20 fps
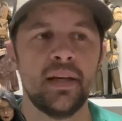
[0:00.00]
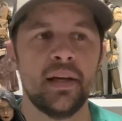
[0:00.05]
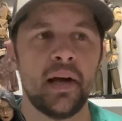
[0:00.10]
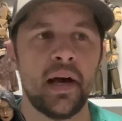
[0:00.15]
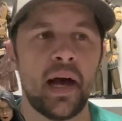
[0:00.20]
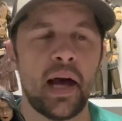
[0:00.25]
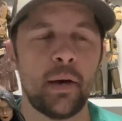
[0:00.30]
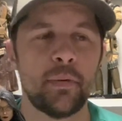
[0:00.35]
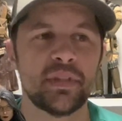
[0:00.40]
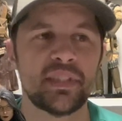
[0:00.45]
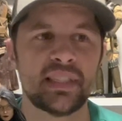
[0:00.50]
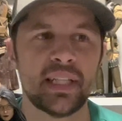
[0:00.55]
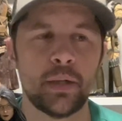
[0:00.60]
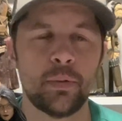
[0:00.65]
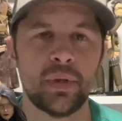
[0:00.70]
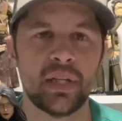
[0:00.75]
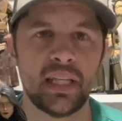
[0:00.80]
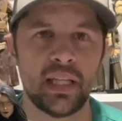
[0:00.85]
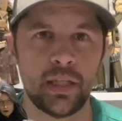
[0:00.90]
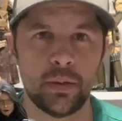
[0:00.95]
I would say
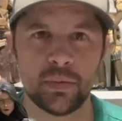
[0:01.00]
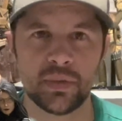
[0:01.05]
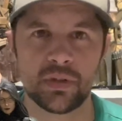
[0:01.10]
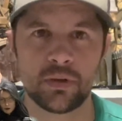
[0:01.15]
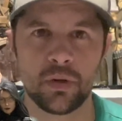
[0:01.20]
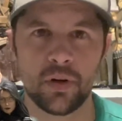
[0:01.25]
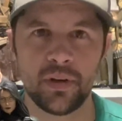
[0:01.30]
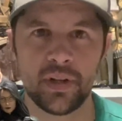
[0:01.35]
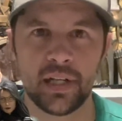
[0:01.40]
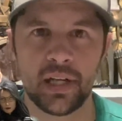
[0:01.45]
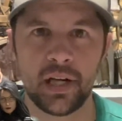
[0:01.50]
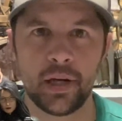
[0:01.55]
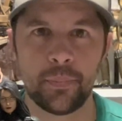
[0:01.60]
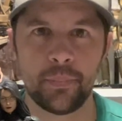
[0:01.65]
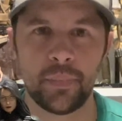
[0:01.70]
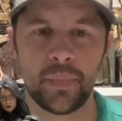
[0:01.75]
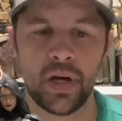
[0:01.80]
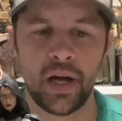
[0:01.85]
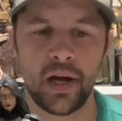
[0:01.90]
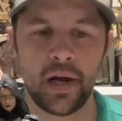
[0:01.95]
when he was growing up,
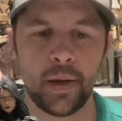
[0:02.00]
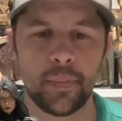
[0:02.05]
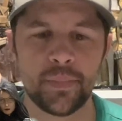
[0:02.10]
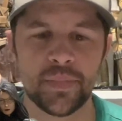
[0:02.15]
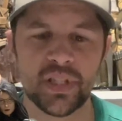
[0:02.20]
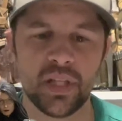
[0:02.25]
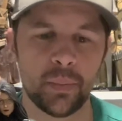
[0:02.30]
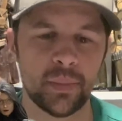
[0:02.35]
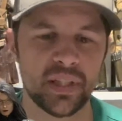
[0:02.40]
some